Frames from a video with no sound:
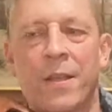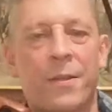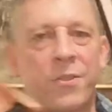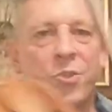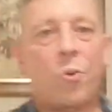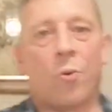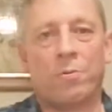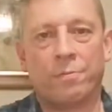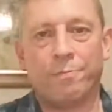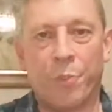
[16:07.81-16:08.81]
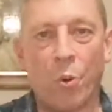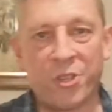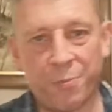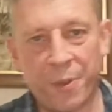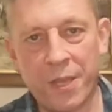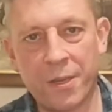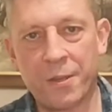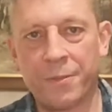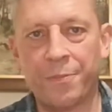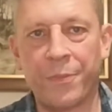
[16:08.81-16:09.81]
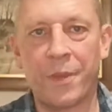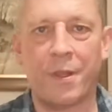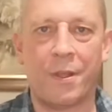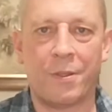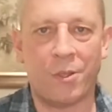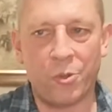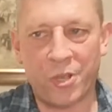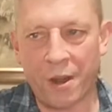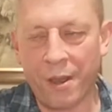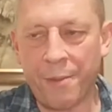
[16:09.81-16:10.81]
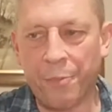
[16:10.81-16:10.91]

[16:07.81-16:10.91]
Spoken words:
So, bow speed, using the